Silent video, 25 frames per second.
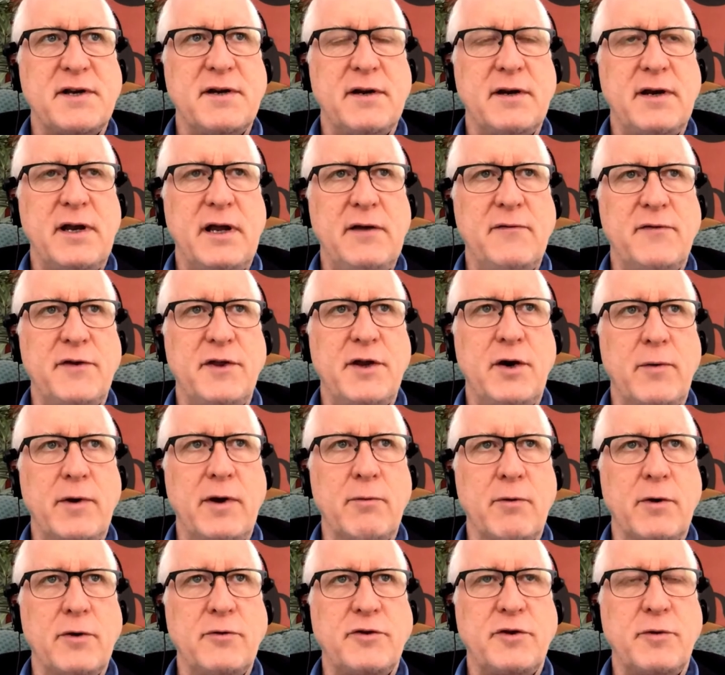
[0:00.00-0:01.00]
and even though
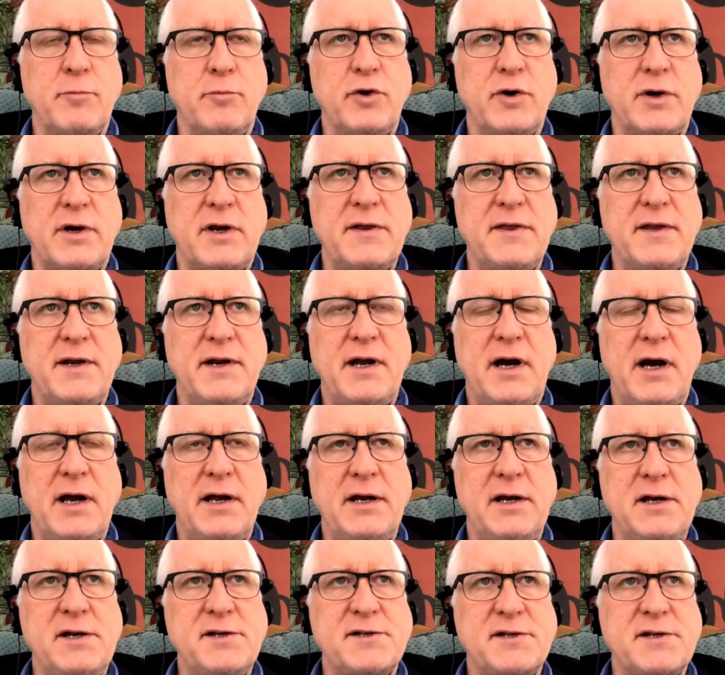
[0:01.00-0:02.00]
he wrote the book in the
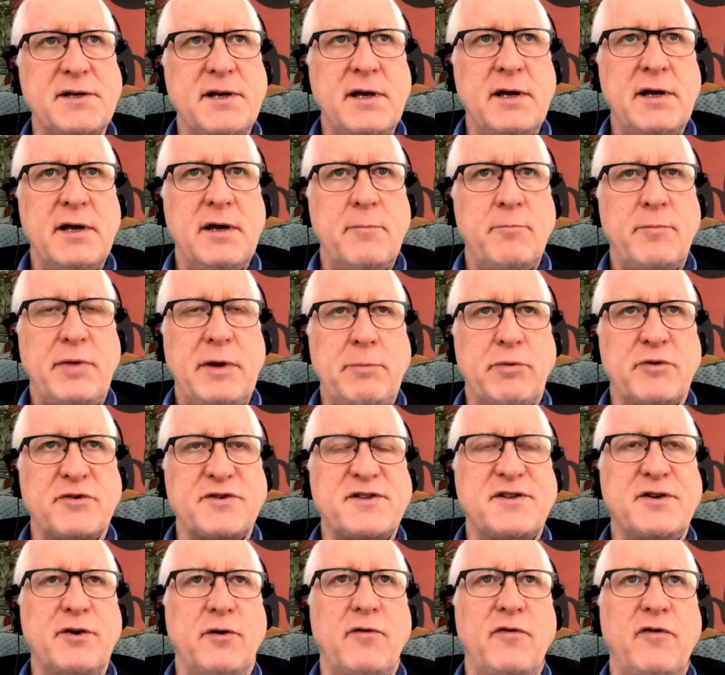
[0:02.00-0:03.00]
90s people
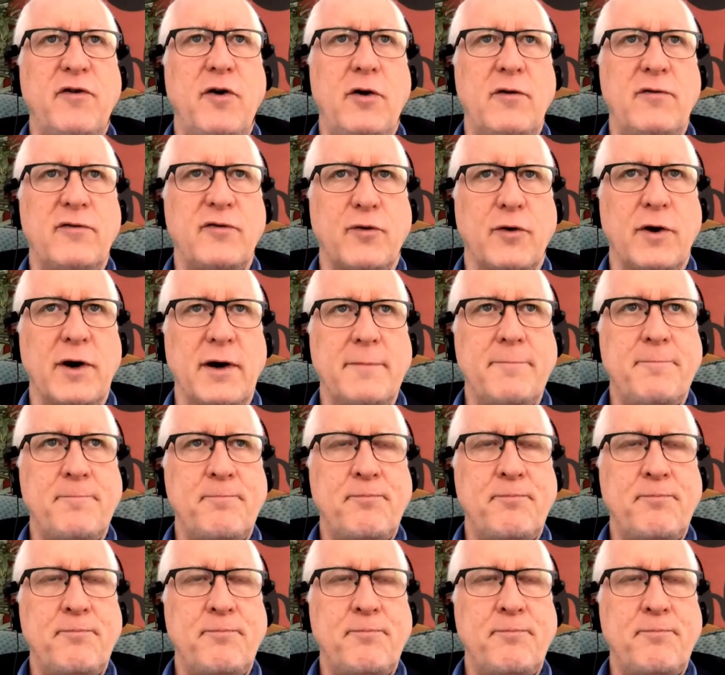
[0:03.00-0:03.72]
still fall for it